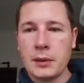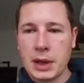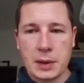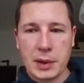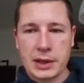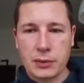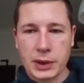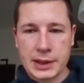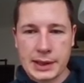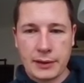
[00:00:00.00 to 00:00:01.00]
he played queen
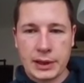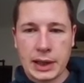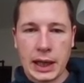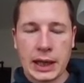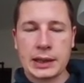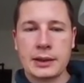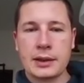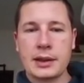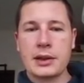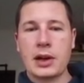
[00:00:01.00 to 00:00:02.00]
e7 and
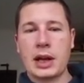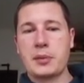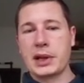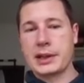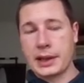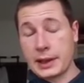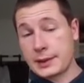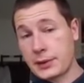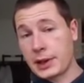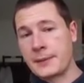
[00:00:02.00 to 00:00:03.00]
here i played
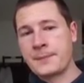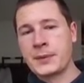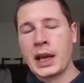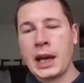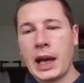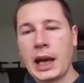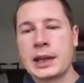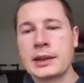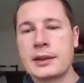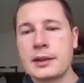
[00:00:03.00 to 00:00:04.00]
a3
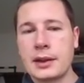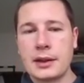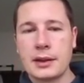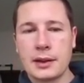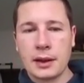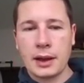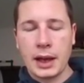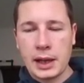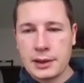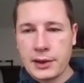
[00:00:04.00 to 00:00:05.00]
and uh,
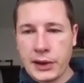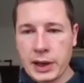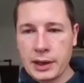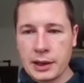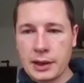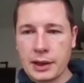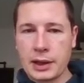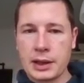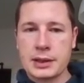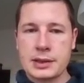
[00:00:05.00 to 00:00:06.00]
a3
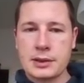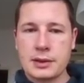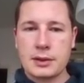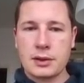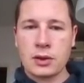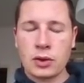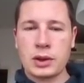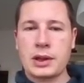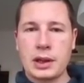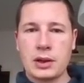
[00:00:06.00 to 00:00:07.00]
is
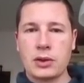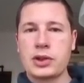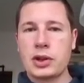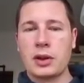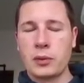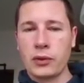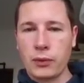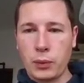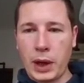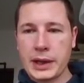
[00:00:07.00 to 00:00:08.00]
not a logical
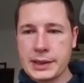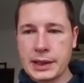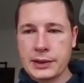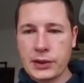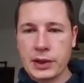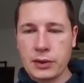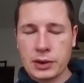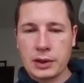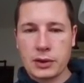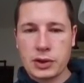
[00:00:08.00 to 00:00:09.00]
move. Why is a3
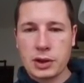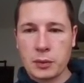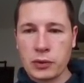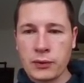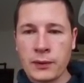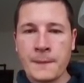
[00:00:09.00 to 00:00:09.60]
not a logical move?